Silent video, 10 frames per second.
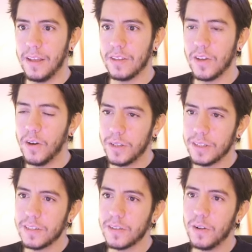so this
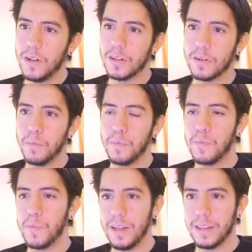is all
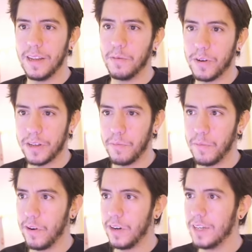completely work in
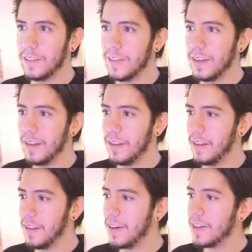progress.
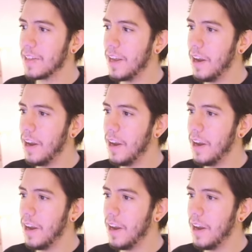There is a